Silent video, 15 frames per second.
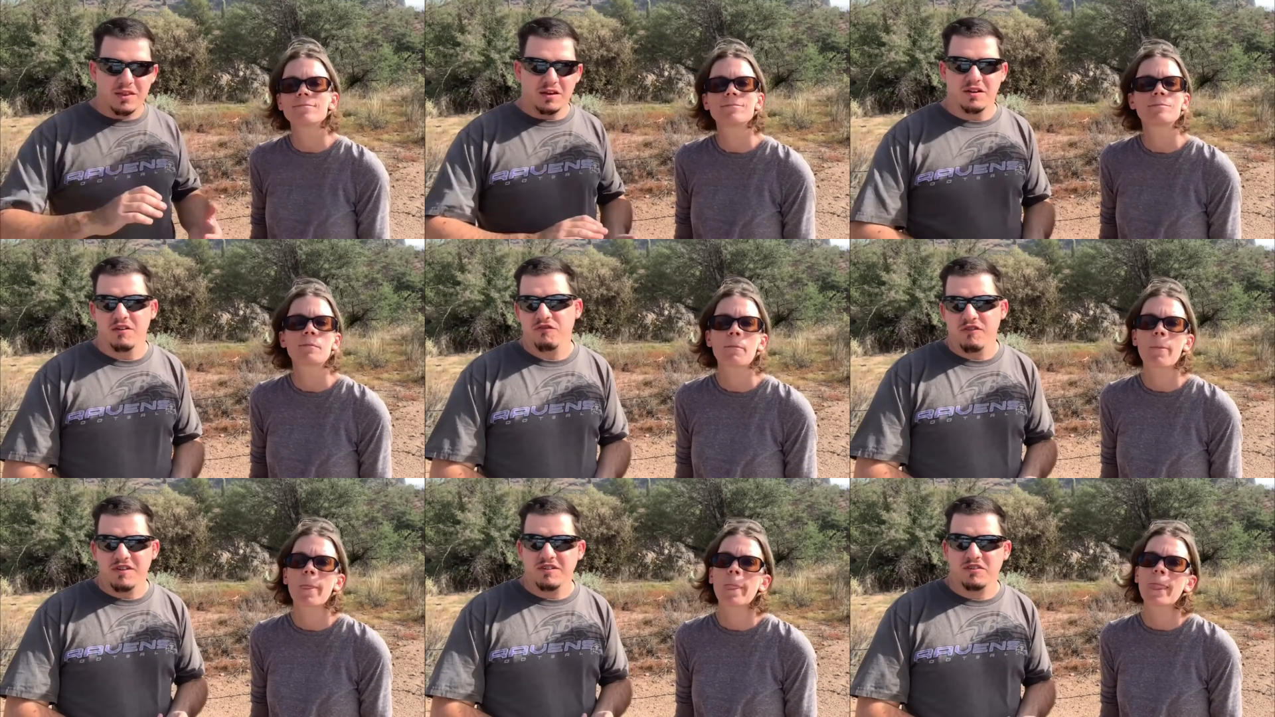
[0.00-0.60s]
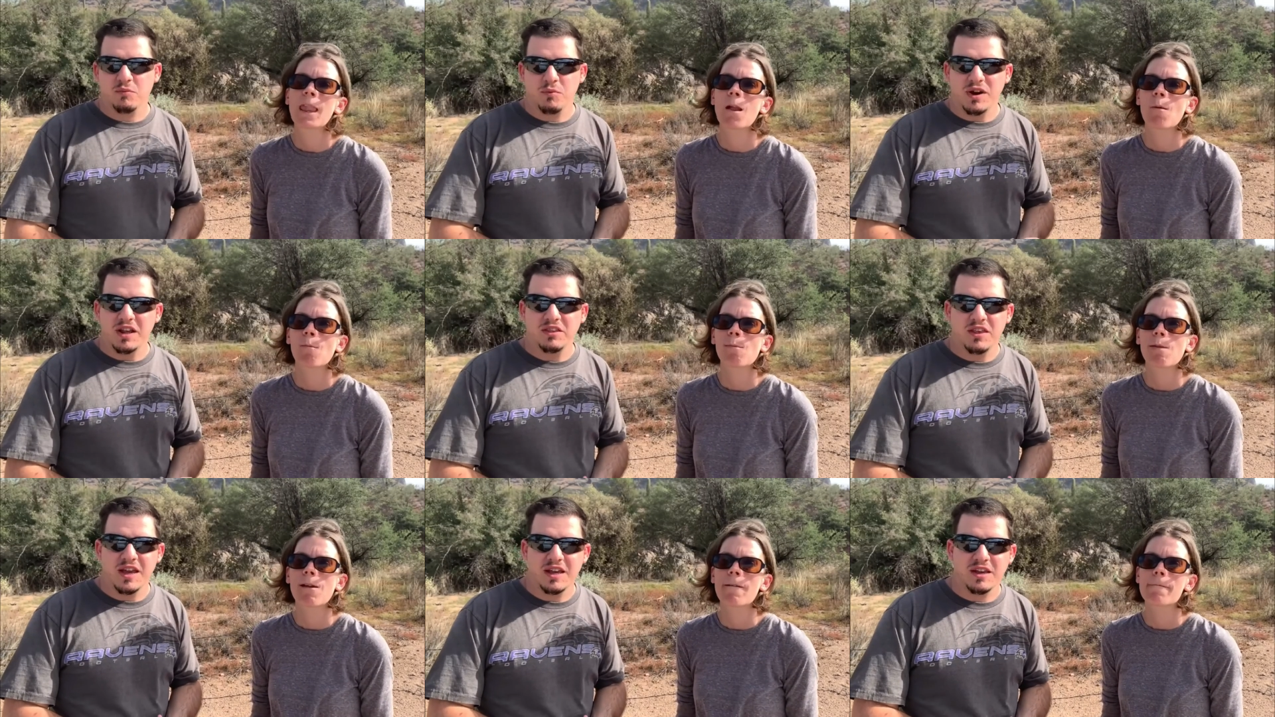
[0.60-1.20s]
Speaker 1: the difference we
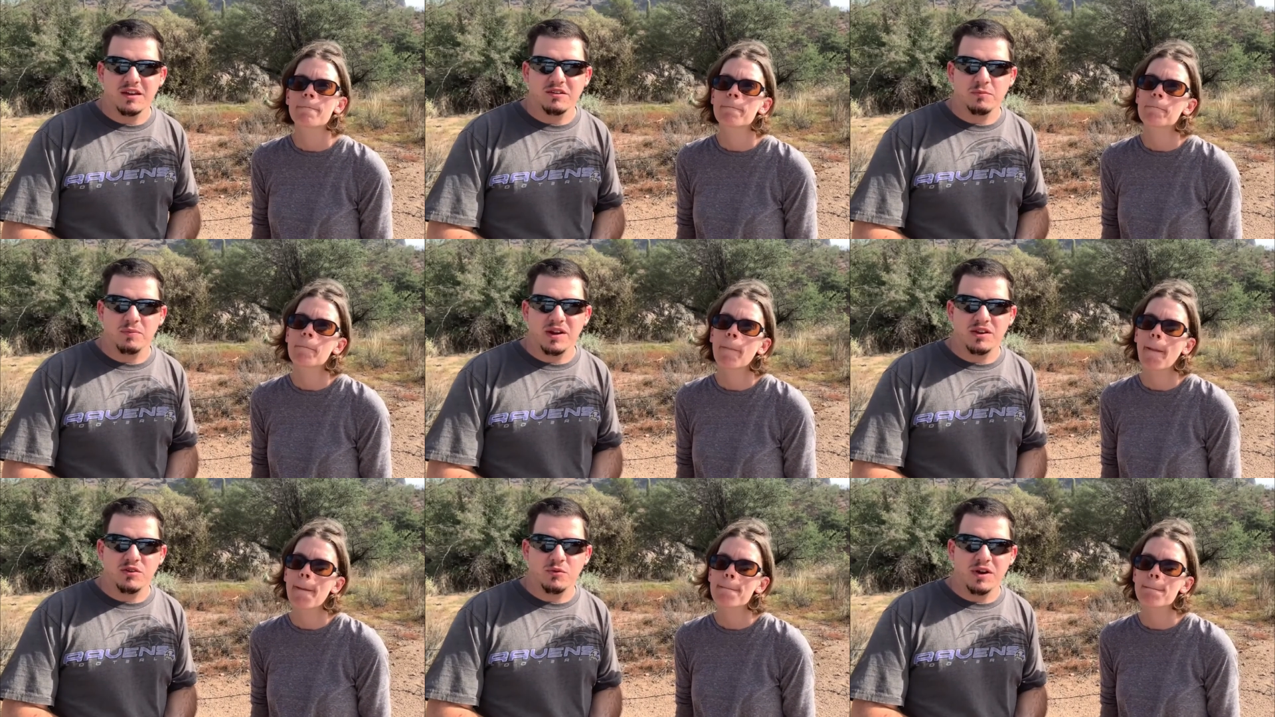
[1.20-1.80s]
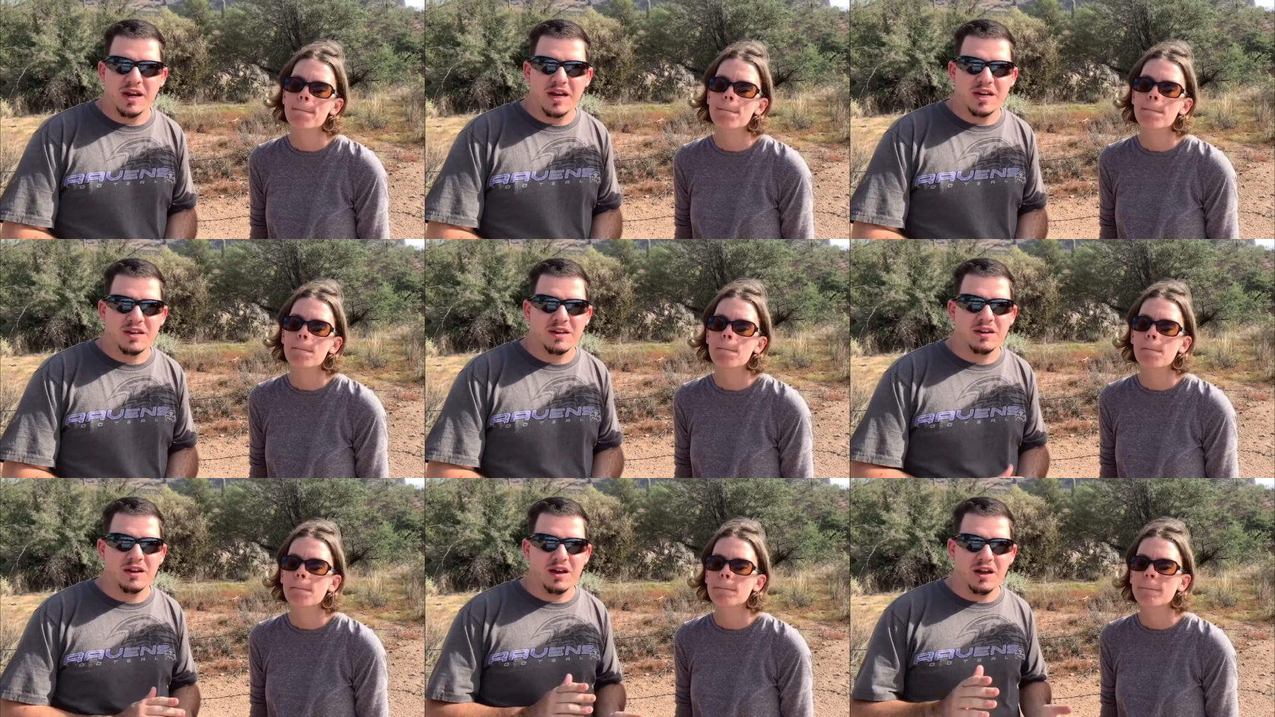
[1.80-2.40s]
think is between
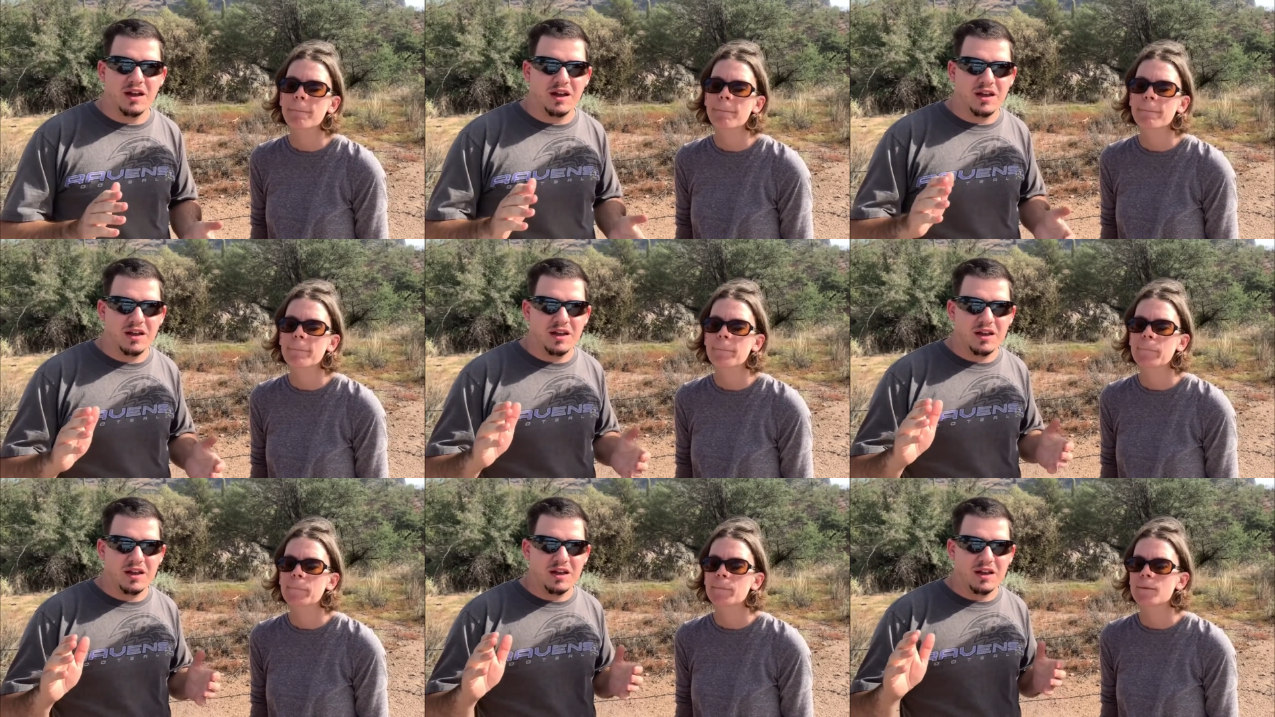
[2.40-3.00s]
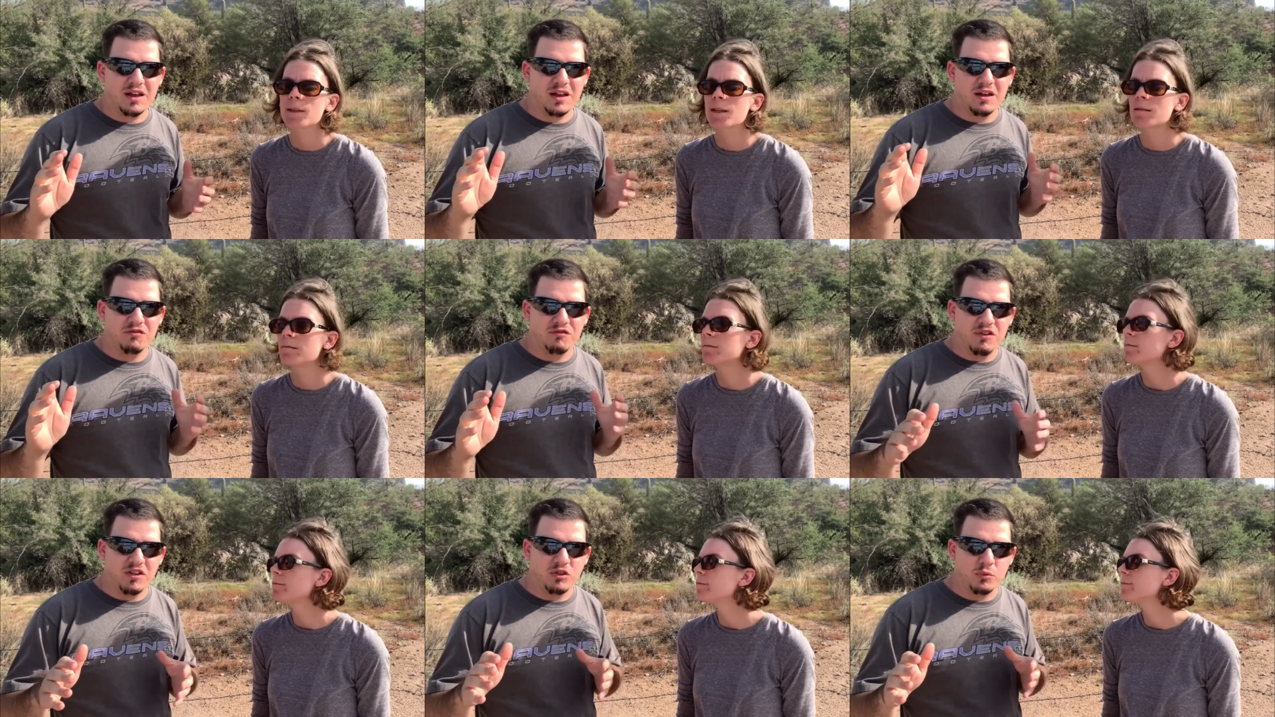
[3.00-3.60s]
a
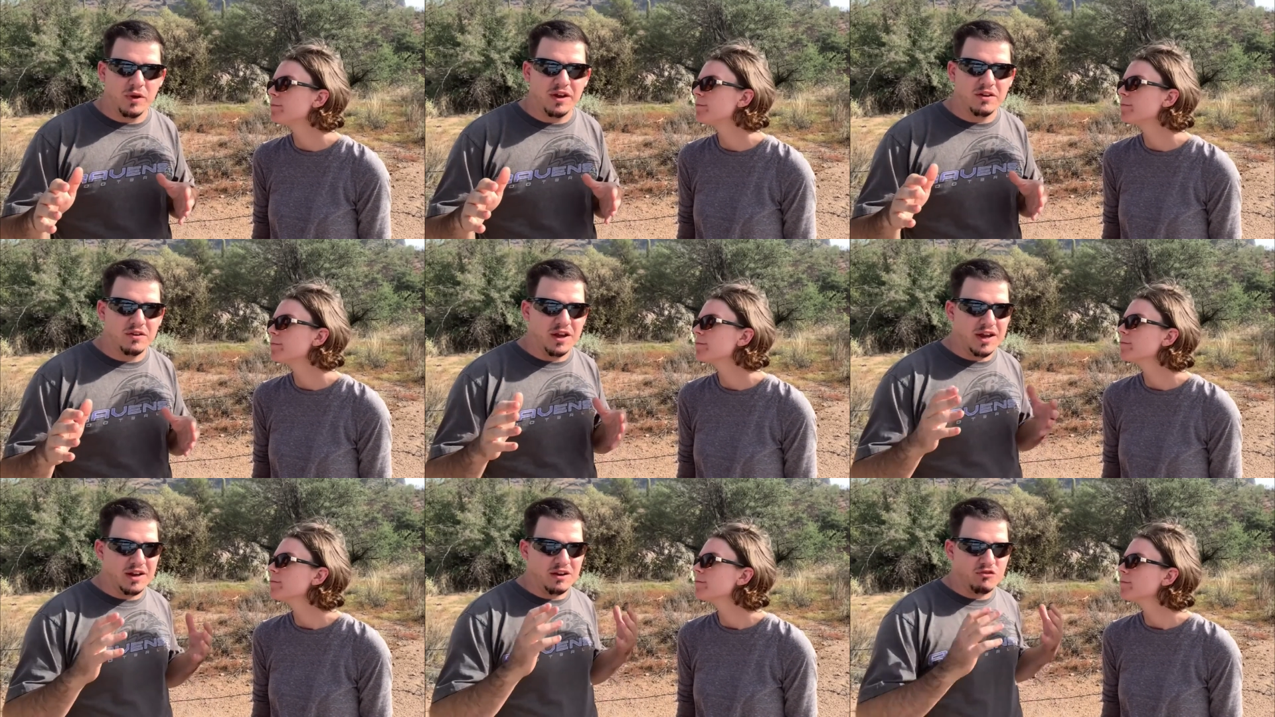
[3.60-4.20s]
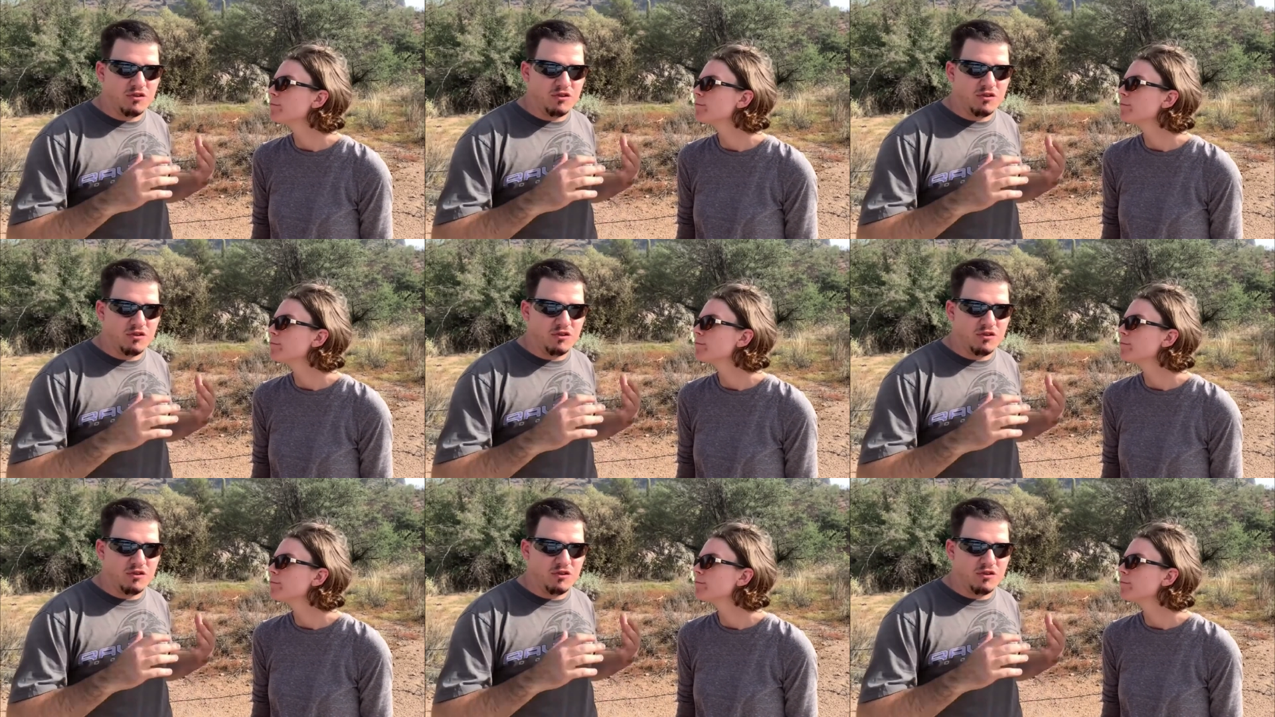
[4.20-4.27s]
fifth wheel and a